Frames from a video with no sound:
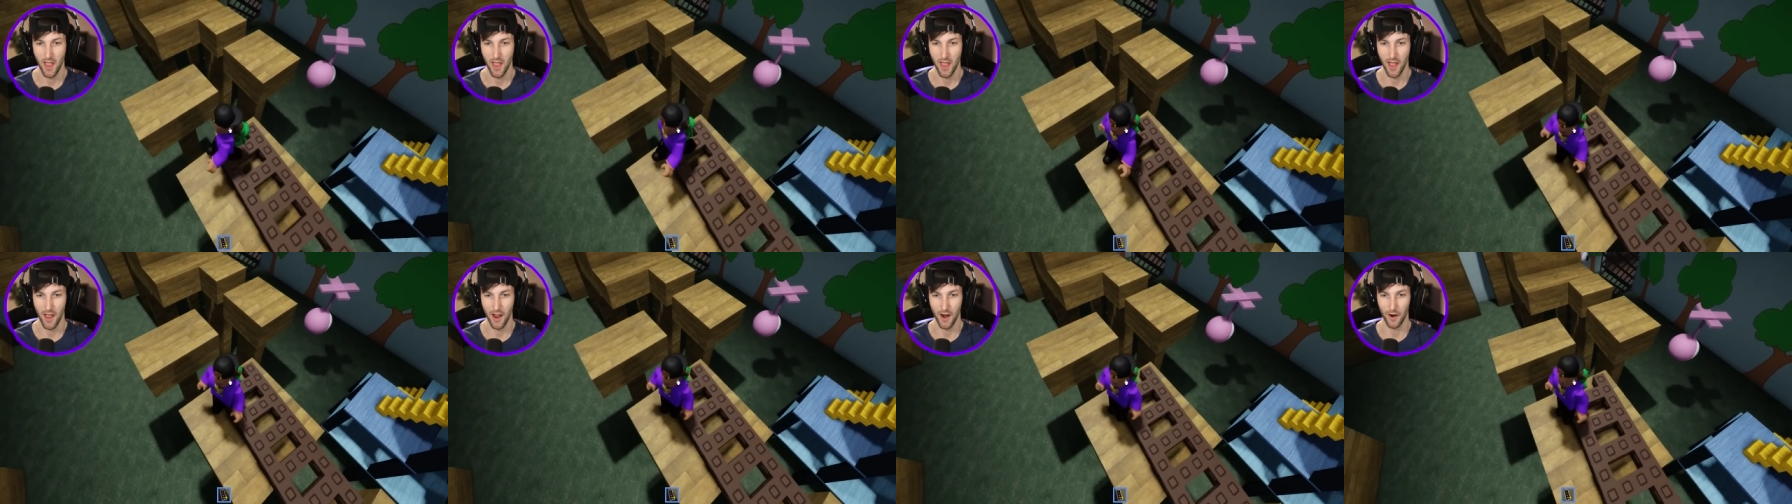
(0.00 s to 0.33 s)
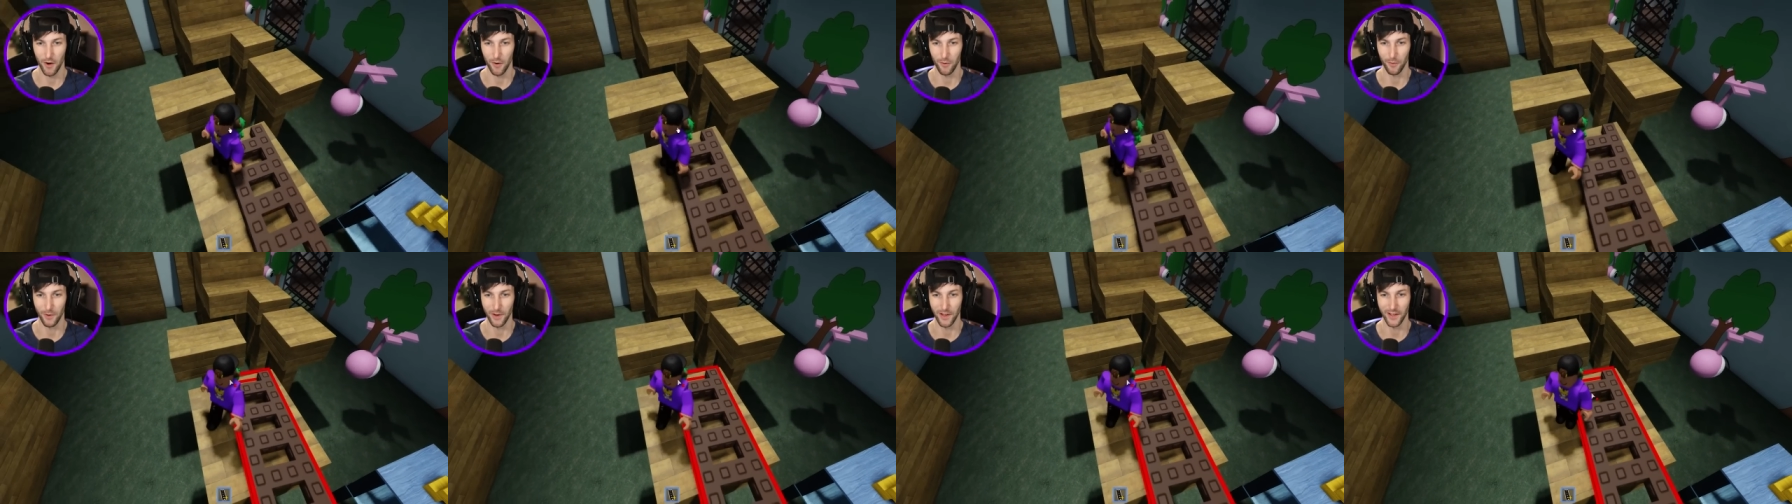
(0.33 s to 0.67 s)

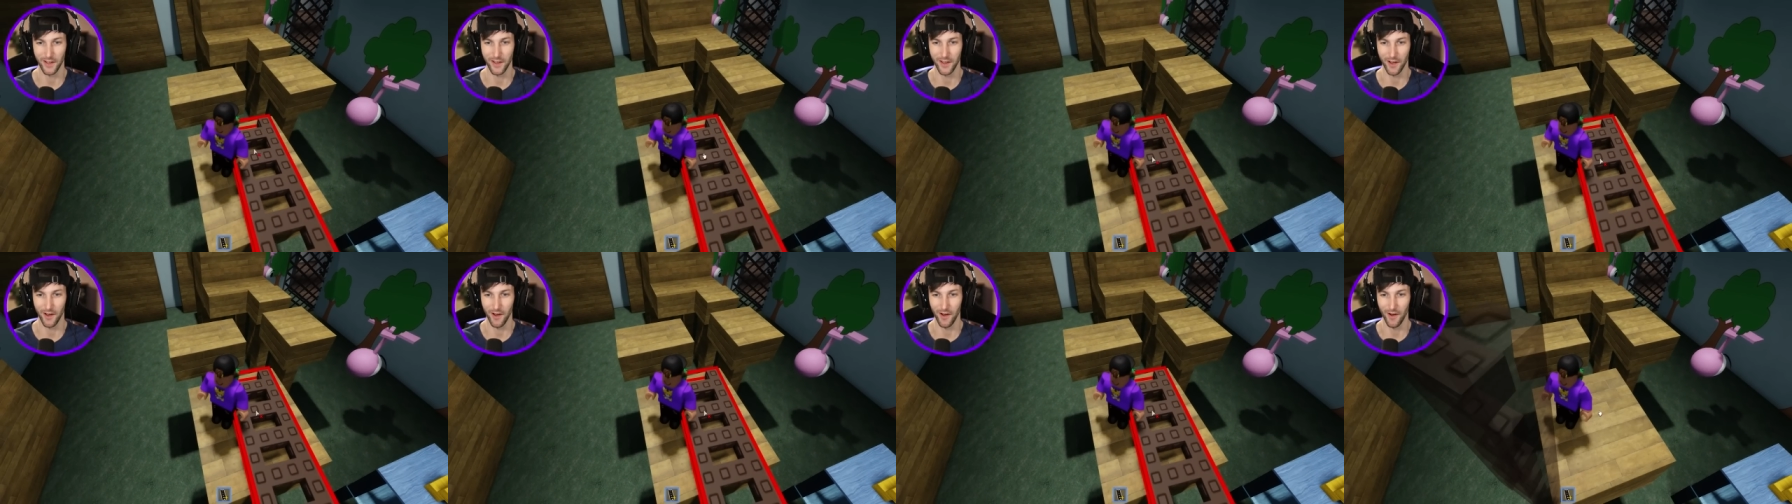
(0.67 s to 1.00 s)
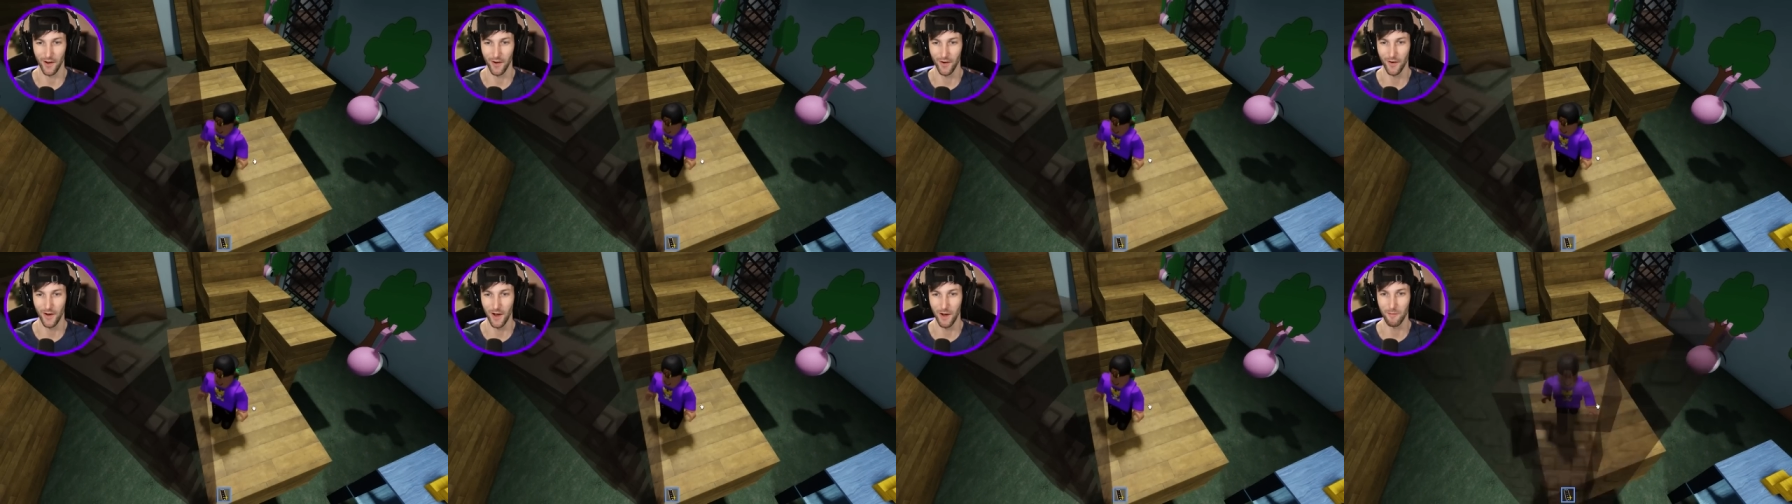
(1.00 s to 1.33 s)
There we
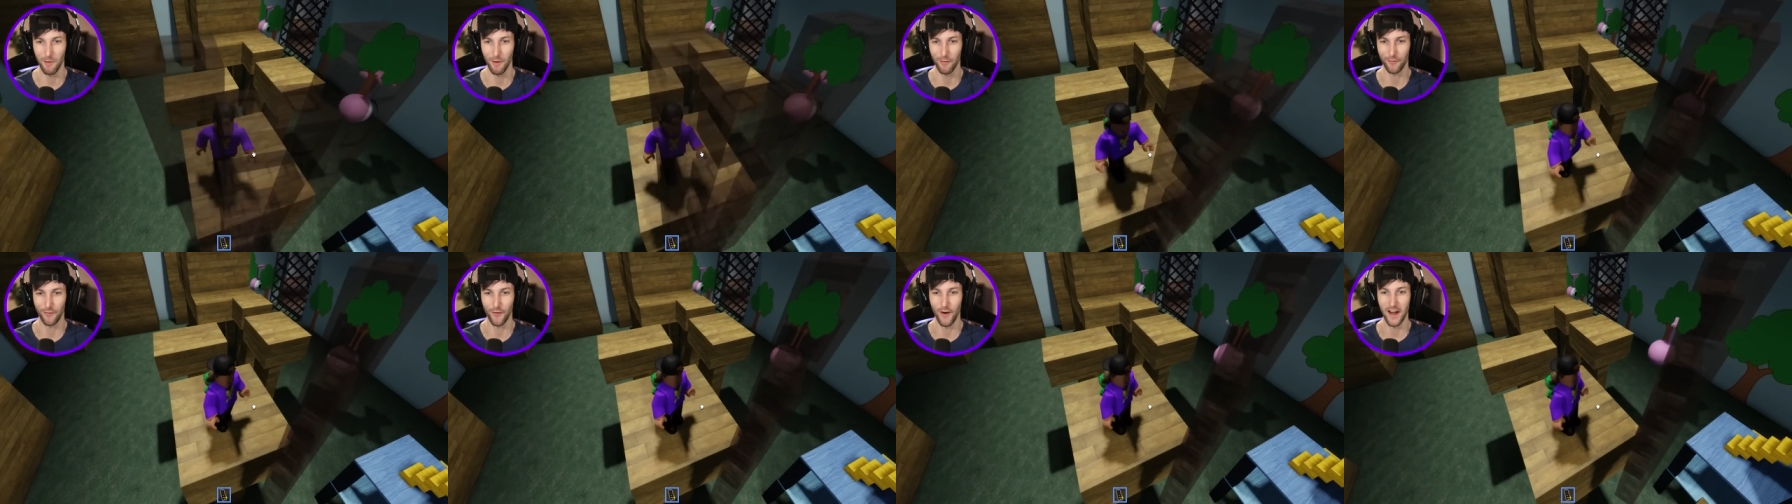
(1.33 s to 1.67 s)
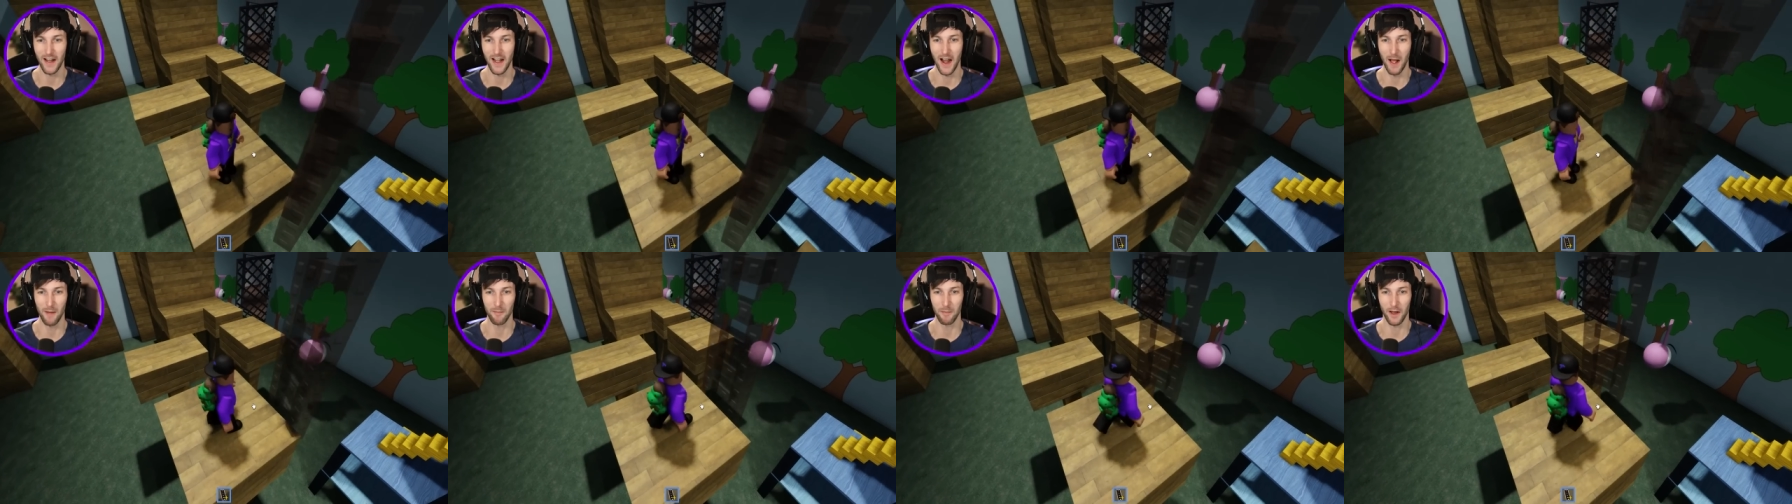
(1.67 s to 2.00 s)
go. I'm
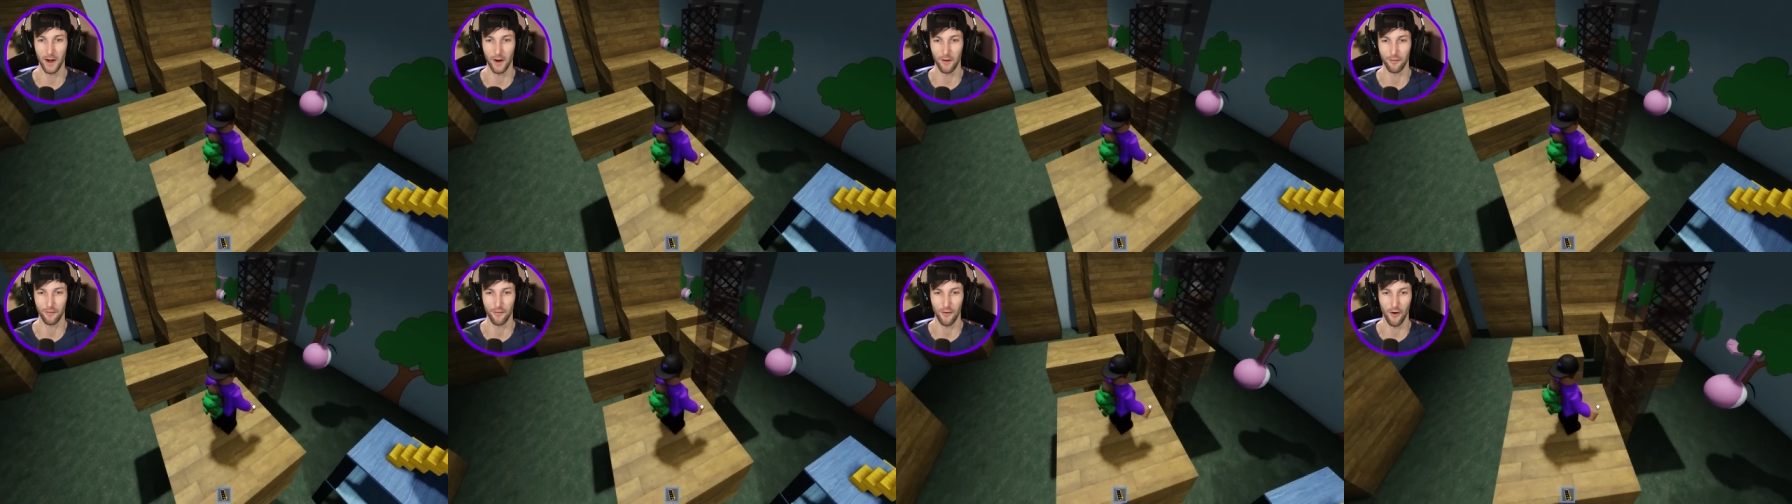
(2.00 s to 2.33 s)
afraid I'm gonna